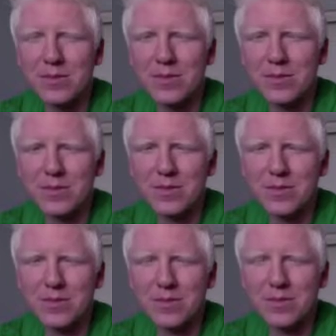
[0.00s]

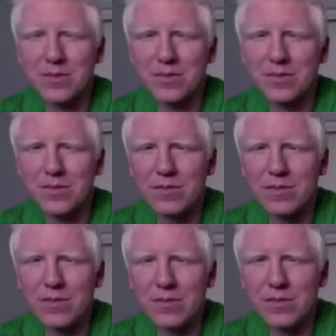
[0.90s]

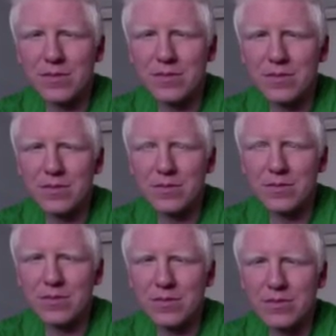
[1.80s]

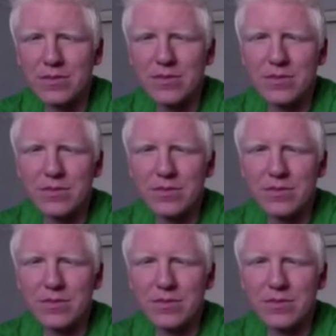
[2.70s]
The person shown says nothing.